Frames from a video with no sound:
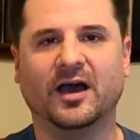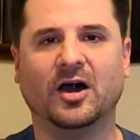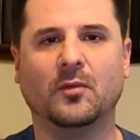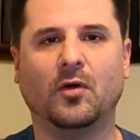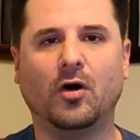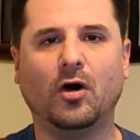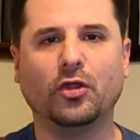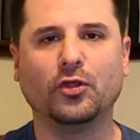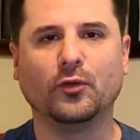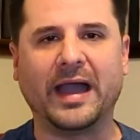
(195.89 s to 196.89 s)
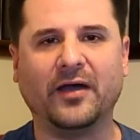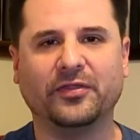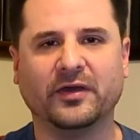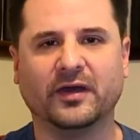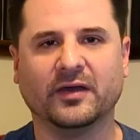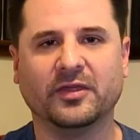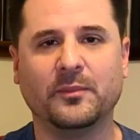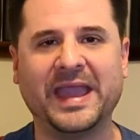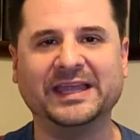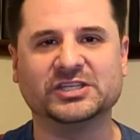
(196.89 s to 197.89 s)
all throughout
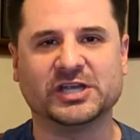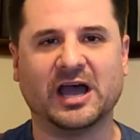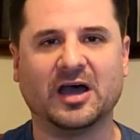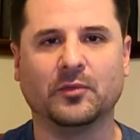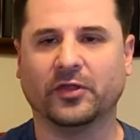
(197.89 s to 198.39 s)
the paint job,